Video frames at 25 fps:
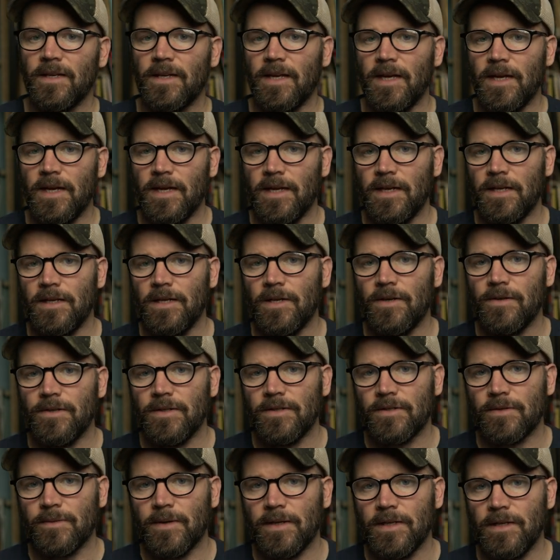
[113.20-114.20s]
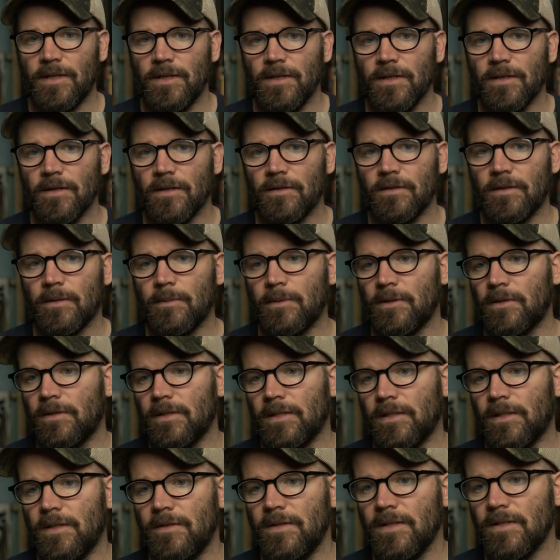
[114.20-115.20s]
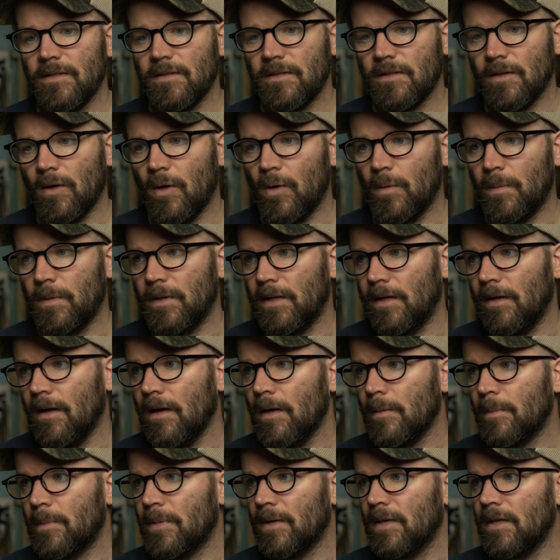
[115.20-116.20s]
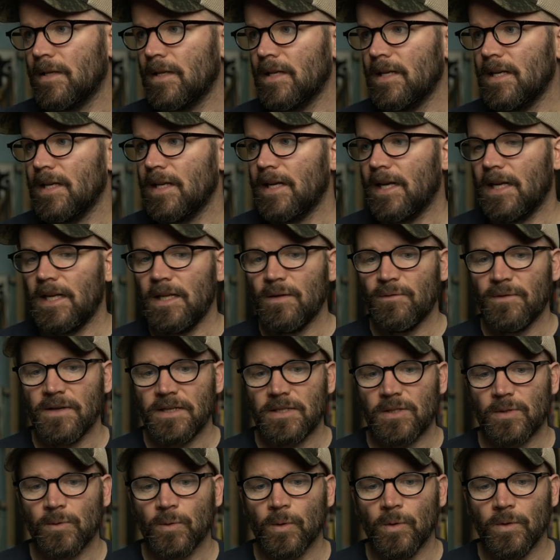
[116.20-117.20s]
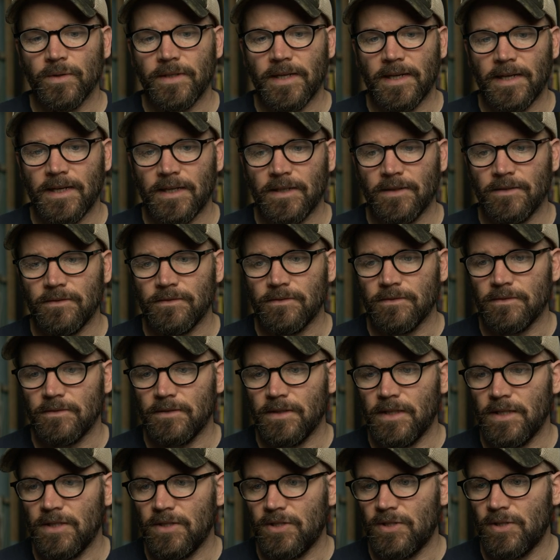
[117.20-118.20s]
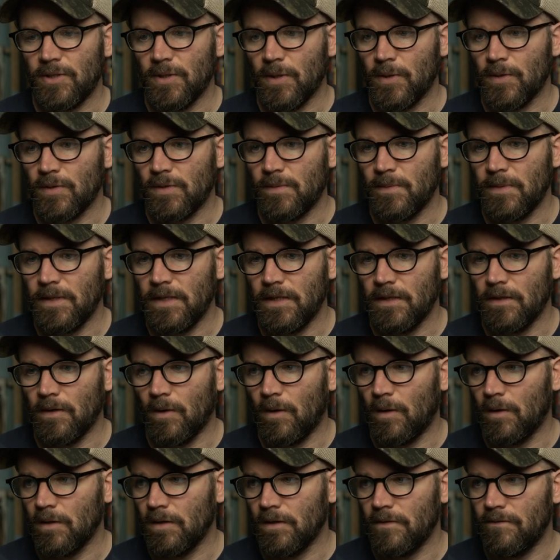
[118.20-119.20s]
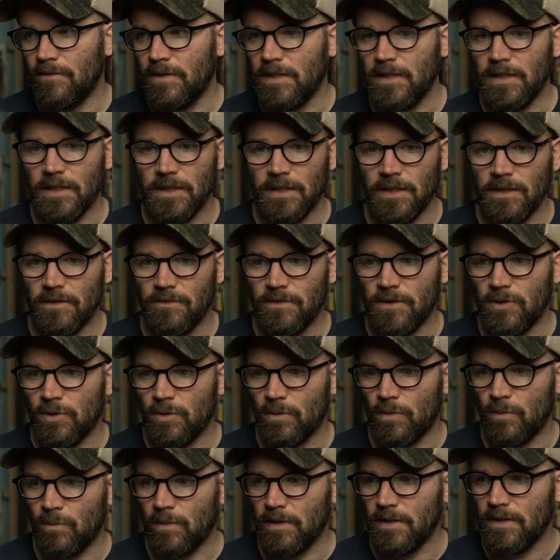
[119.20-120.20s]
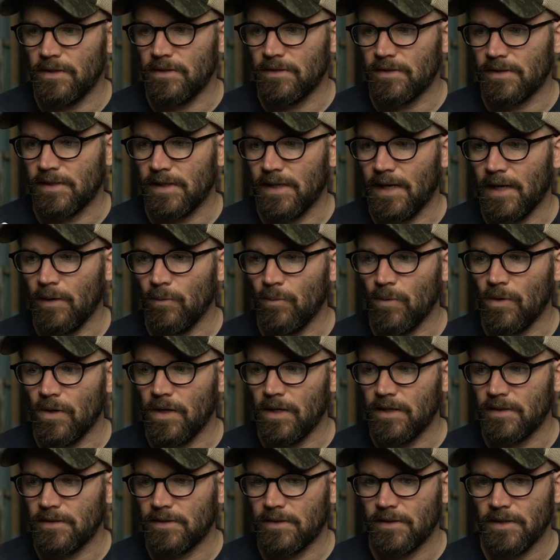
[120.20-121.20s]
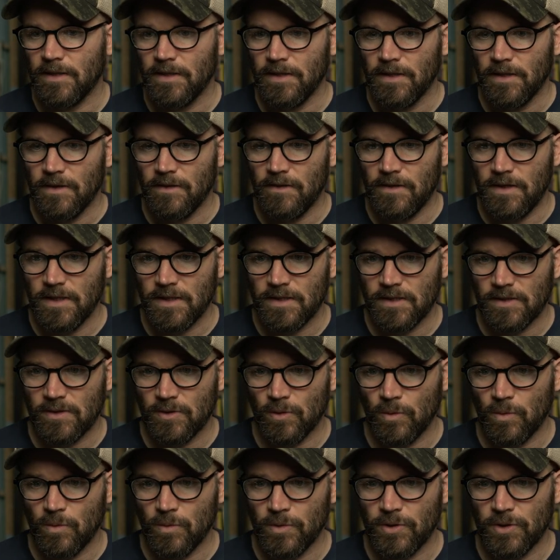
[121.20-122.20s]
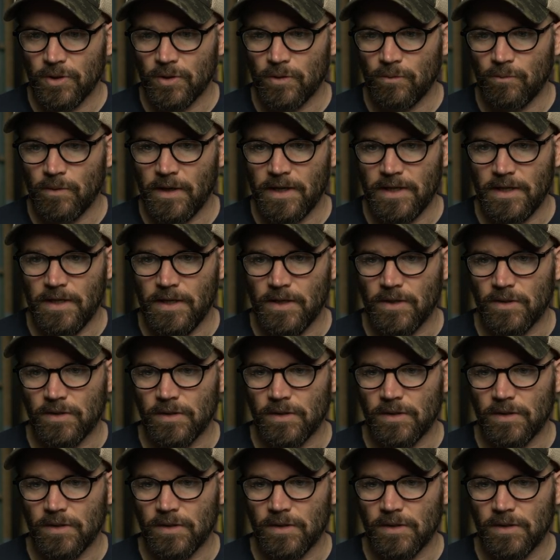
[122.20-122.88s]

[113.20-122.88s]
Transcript: And here it is right here. I'll double click on this to open it up. And if I scroll down, it shows me all of the individual ones. And I want this soldier right here.